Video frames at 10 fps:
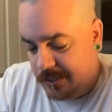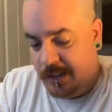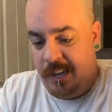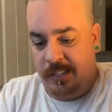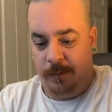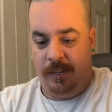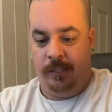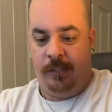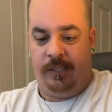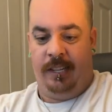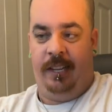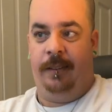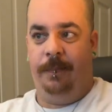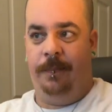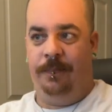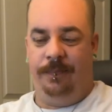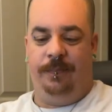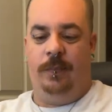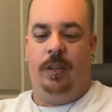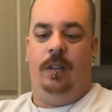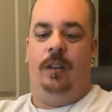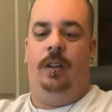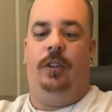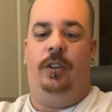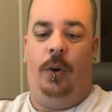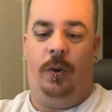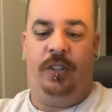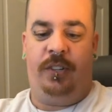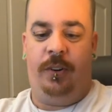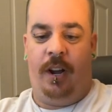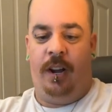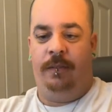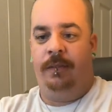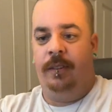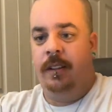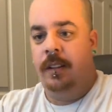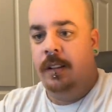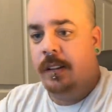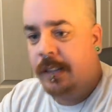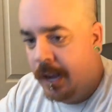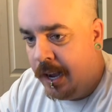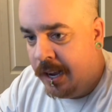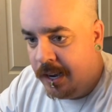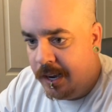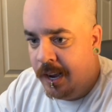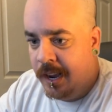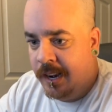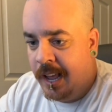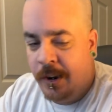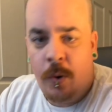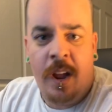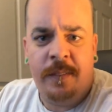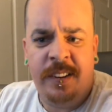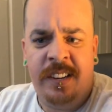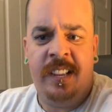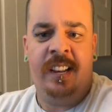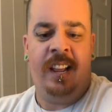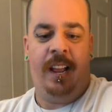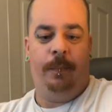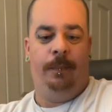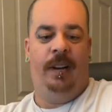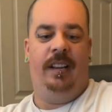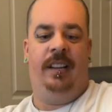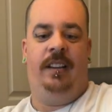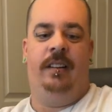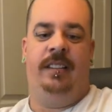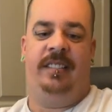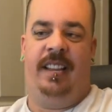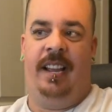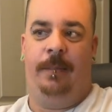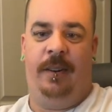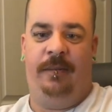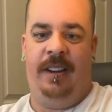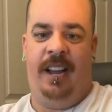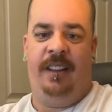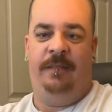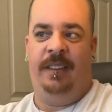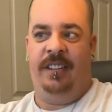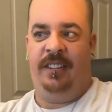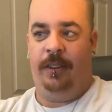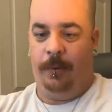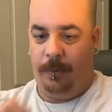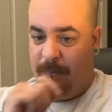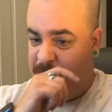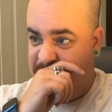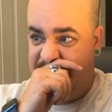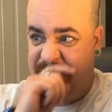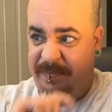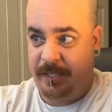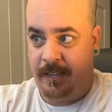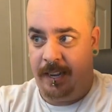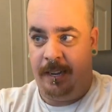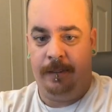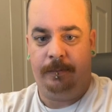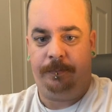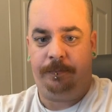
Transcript: So that's what it looks like. Doors are off. And I don't have a DNA, but here is the Hammer of God V2. Okay.